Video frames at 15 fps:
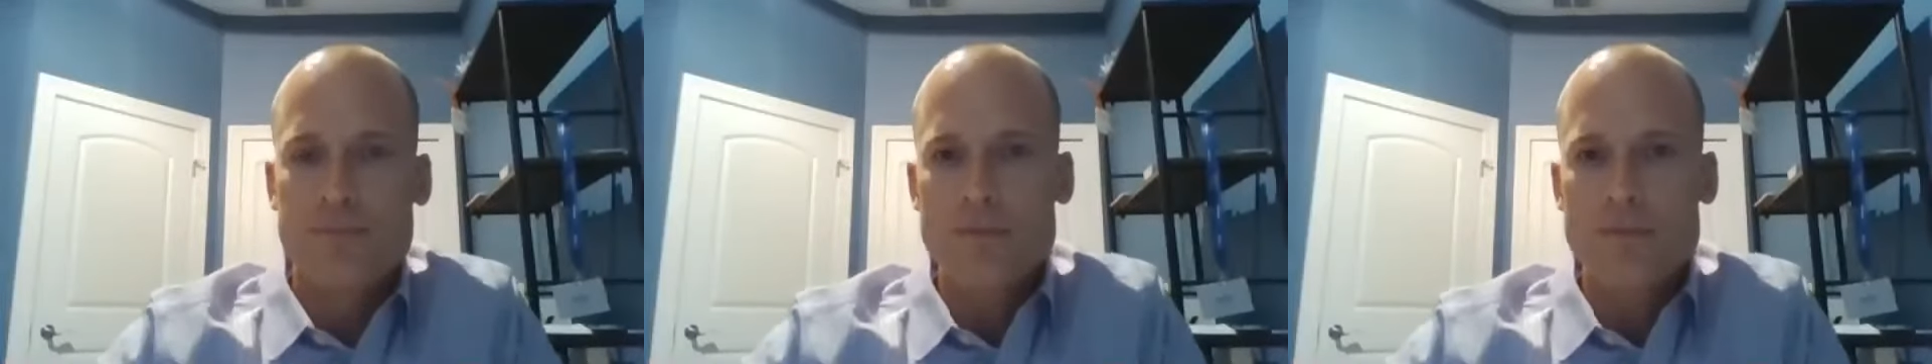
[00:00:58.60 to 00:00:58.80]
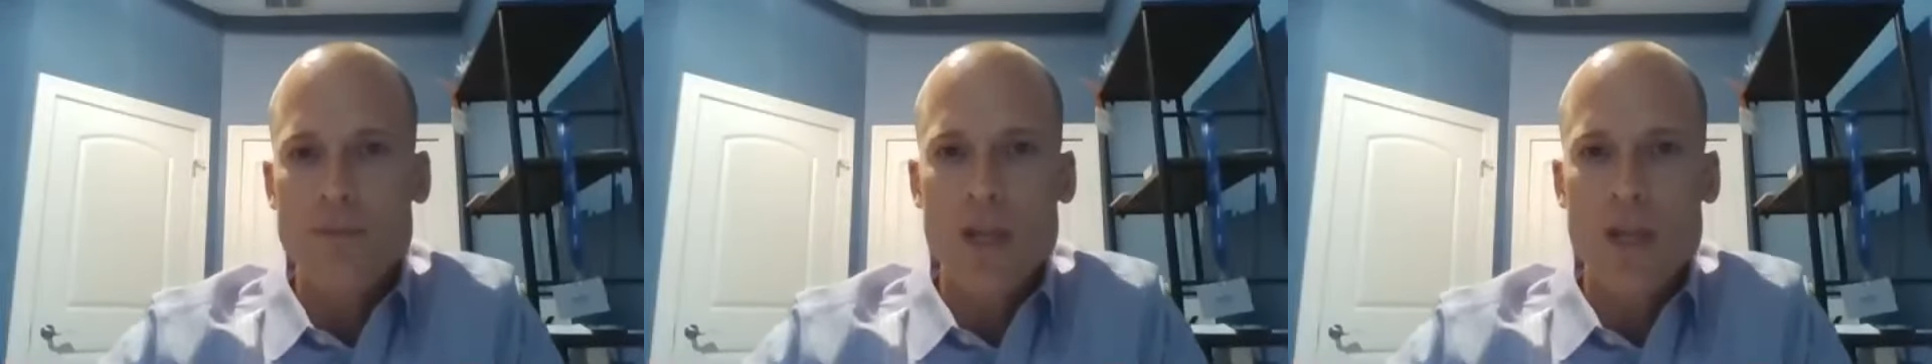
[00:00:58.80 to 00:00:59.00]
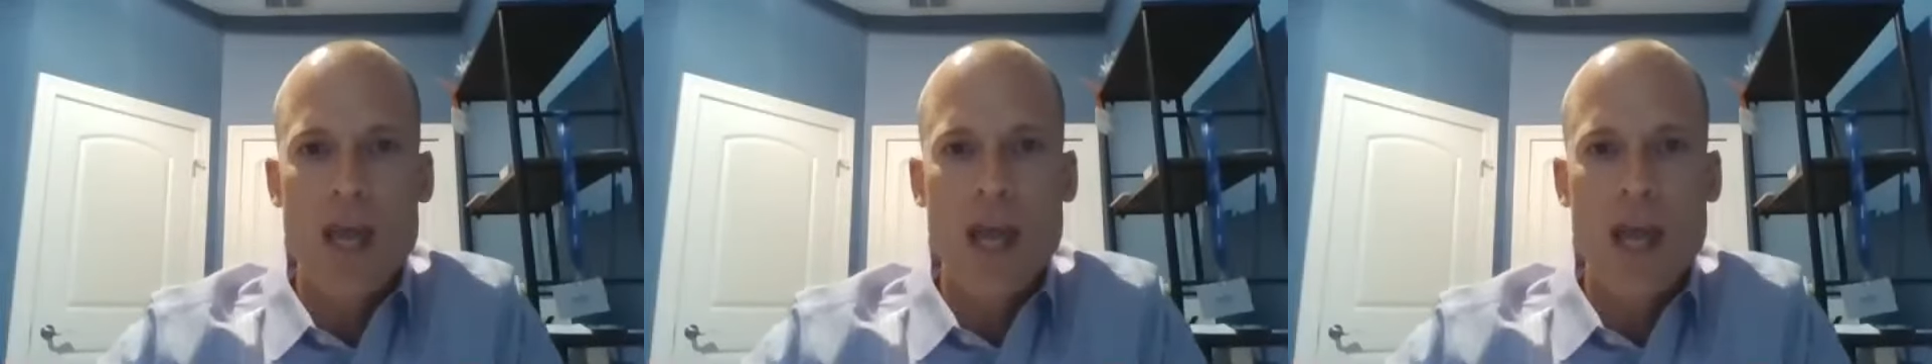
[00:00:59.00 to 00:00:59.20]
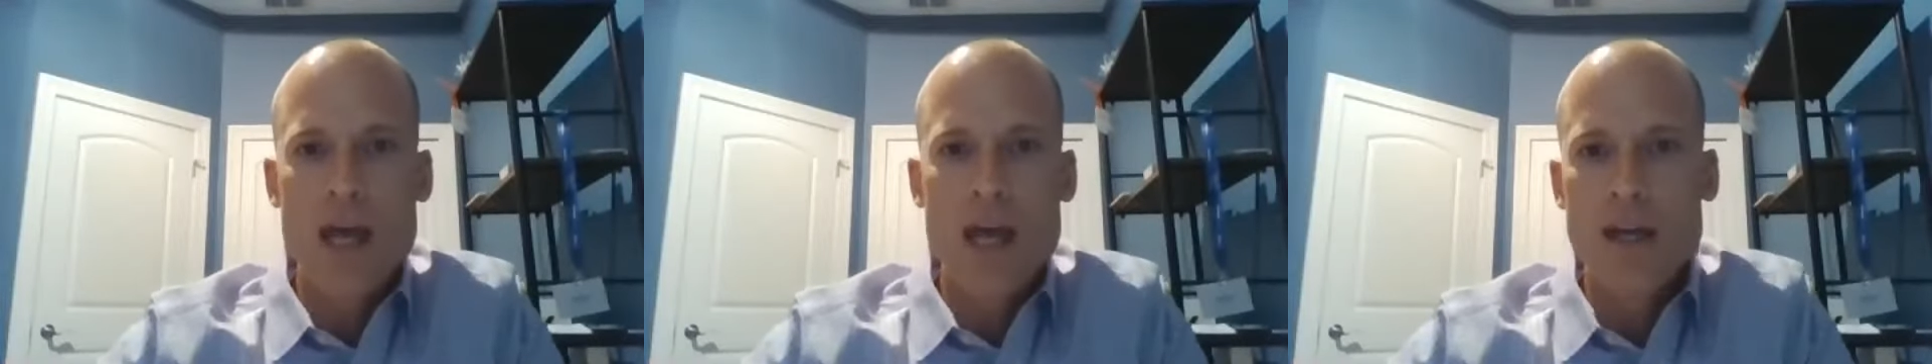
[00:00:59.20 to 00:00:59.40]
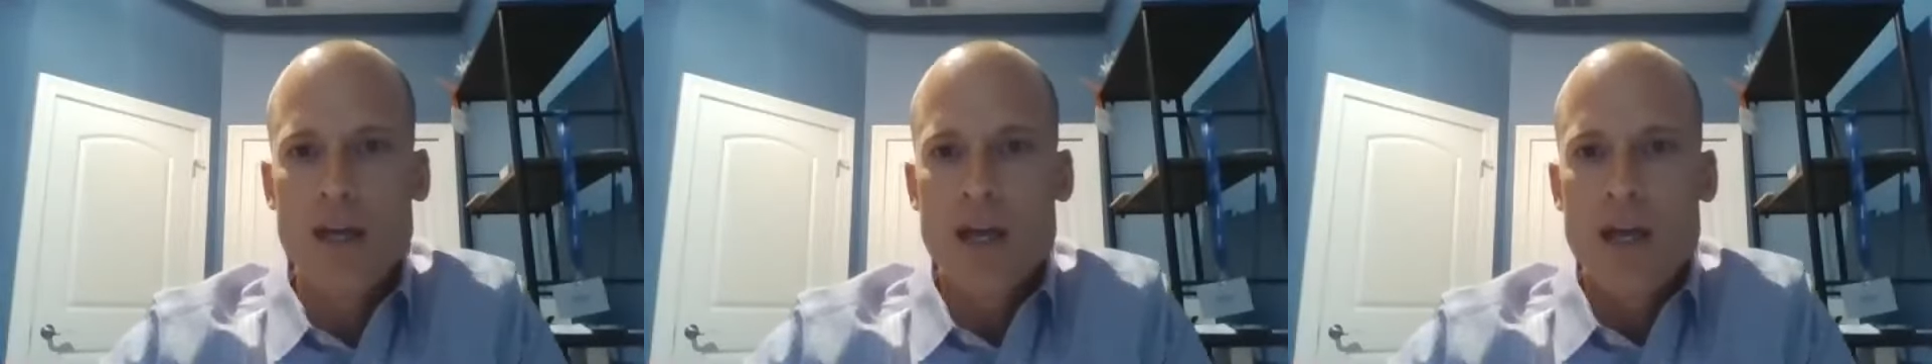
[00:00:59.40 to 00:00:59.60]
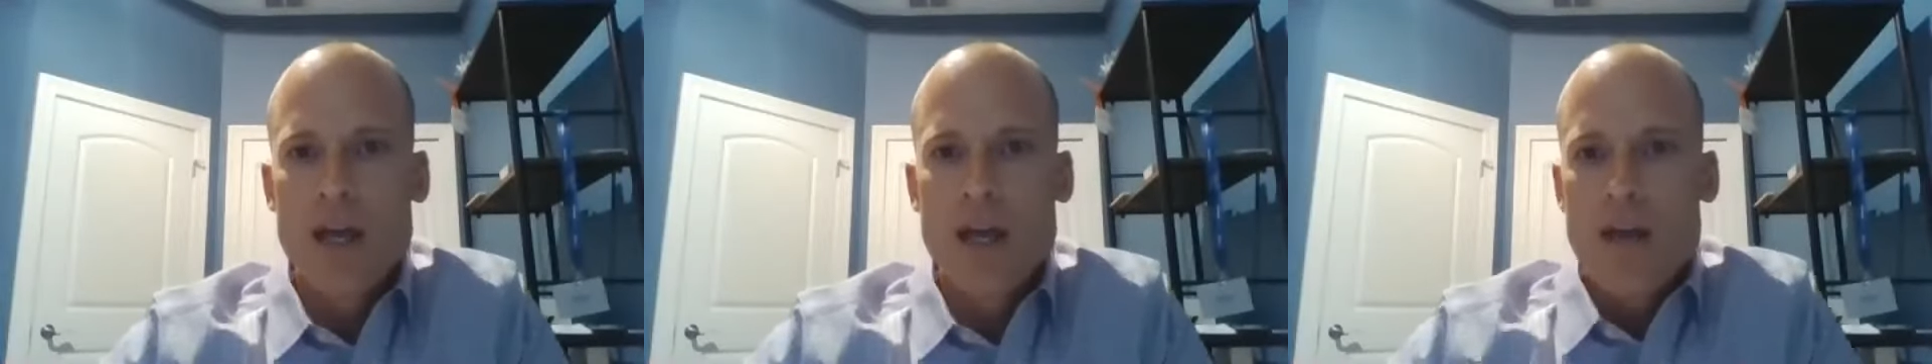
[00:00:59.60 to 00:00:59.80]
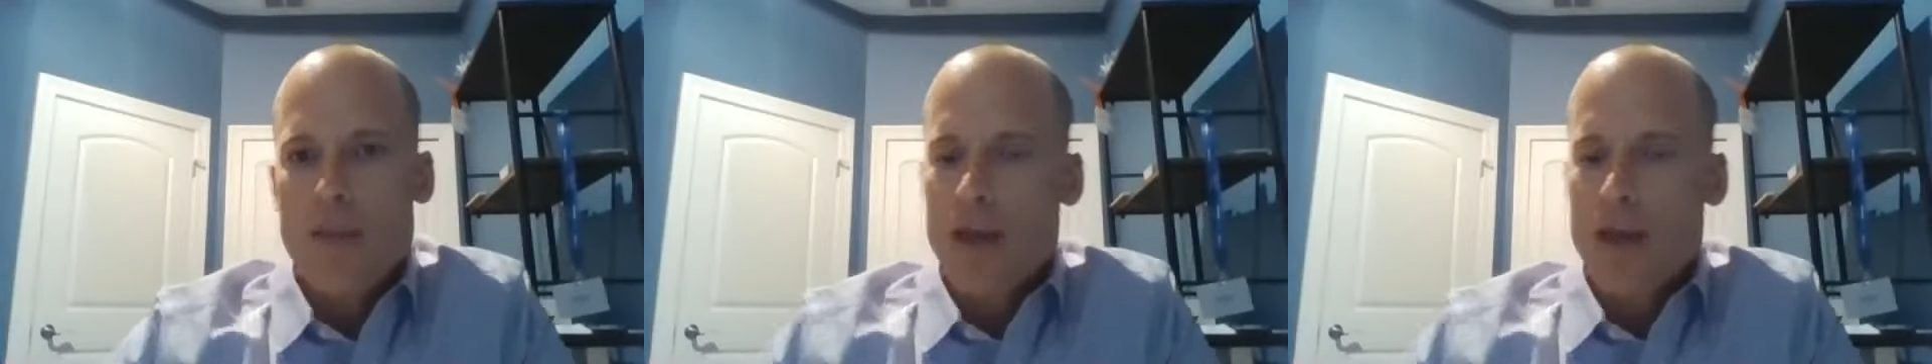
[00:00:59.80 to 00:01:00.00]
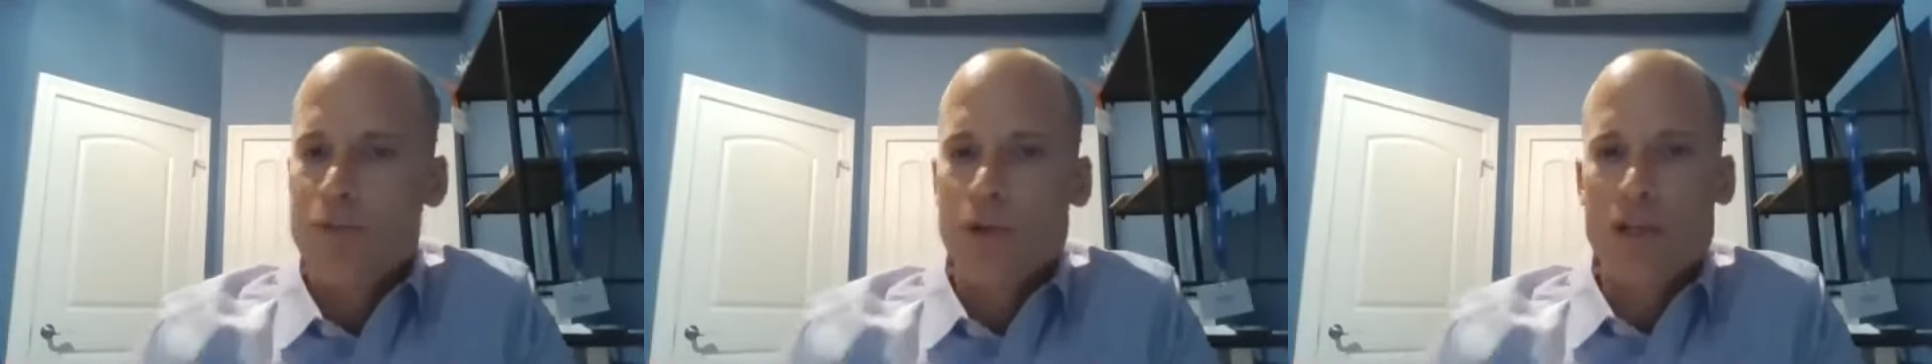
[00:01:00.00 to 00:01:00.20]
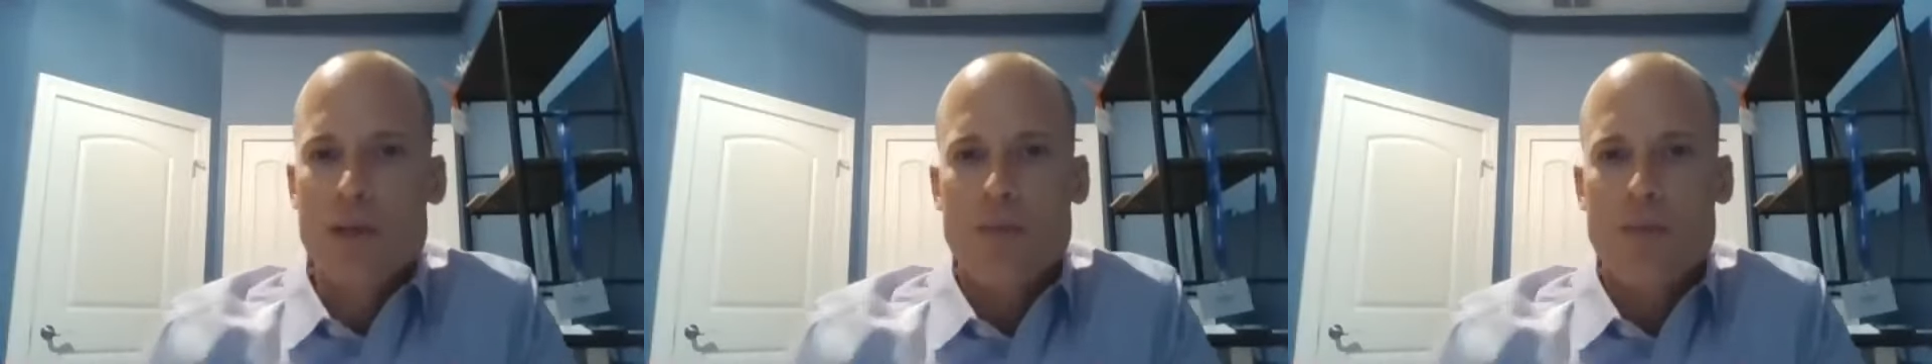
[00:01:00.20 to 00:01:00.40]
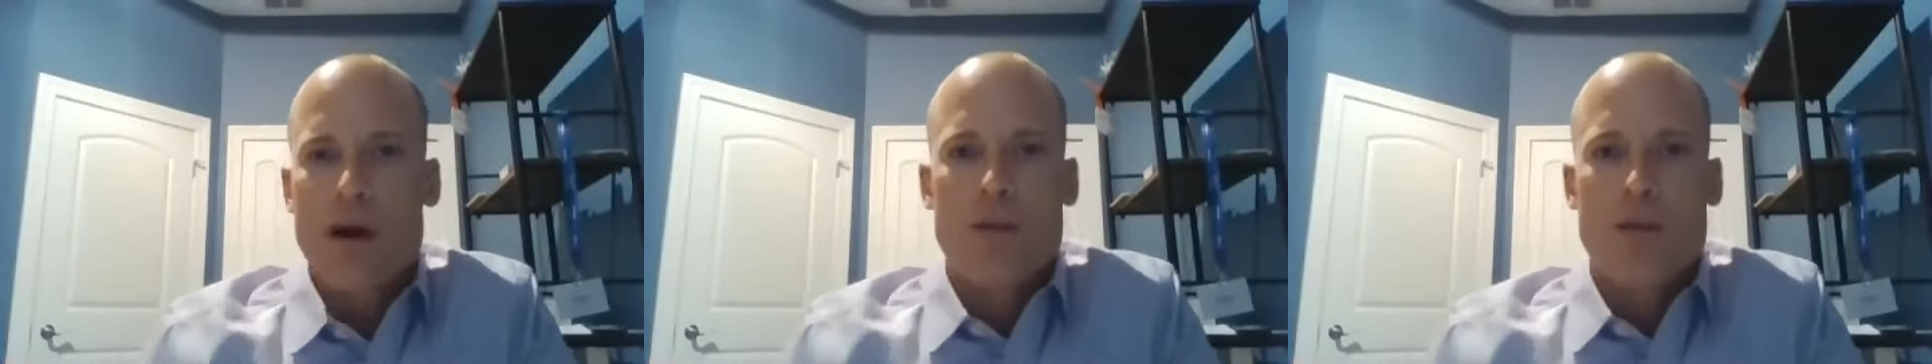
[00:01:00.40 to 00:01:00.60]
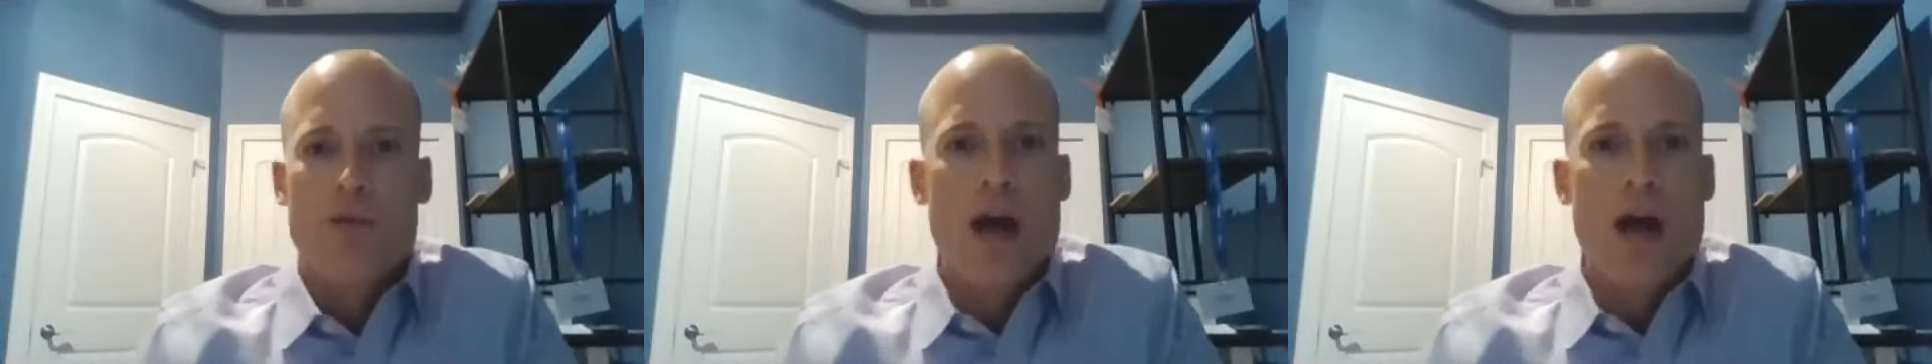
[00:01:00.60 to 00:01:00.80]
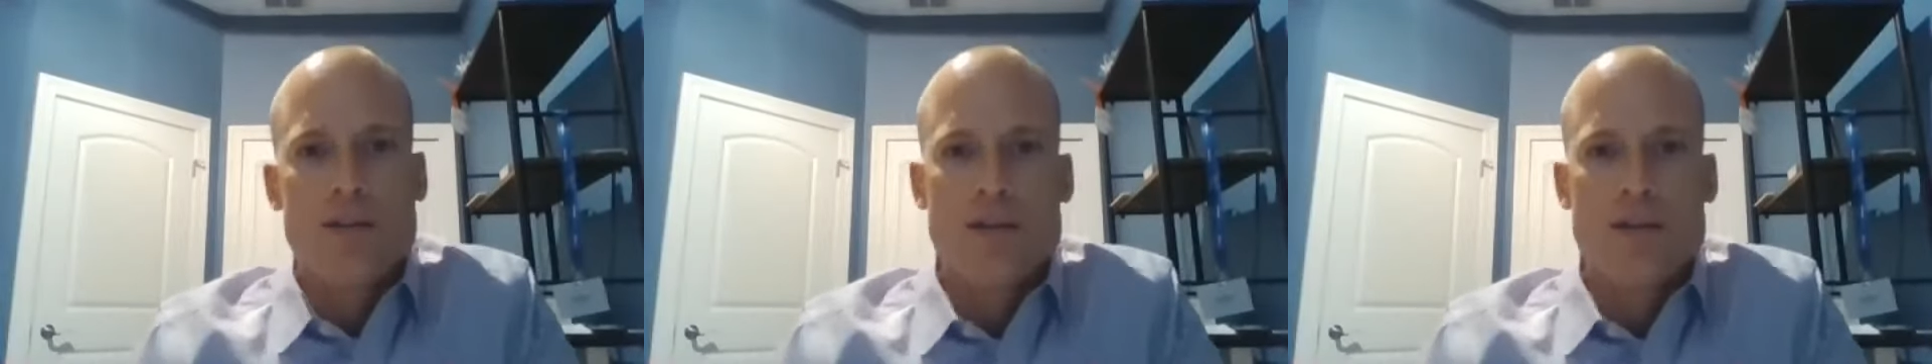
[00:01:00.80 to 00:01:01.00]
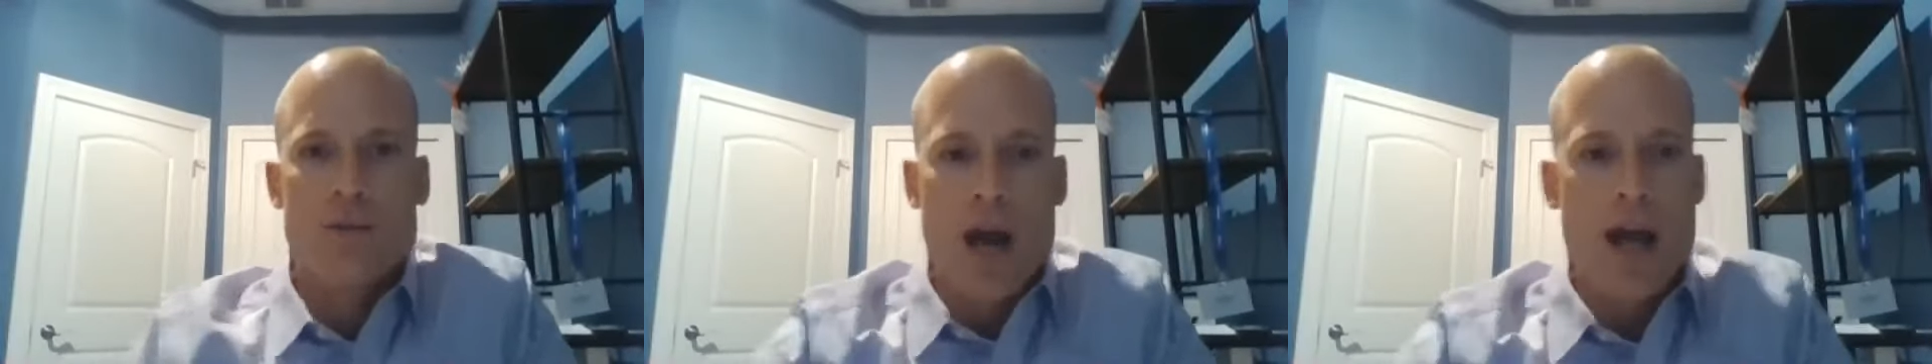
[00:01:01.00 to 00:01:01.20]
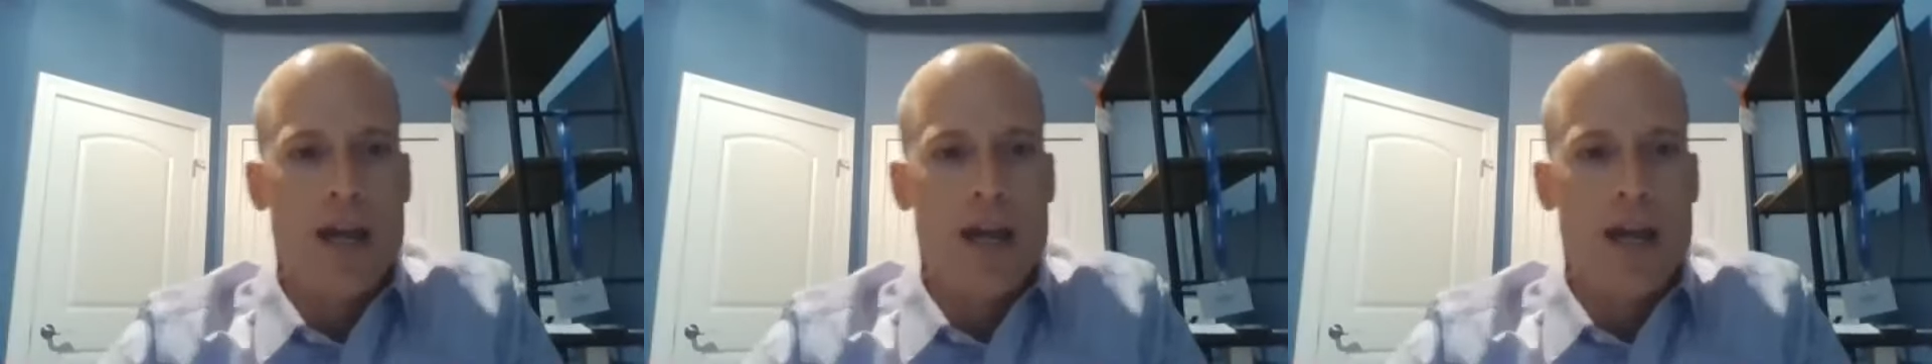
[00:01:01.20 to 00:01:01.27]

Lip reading: And that's really a part of the process where I come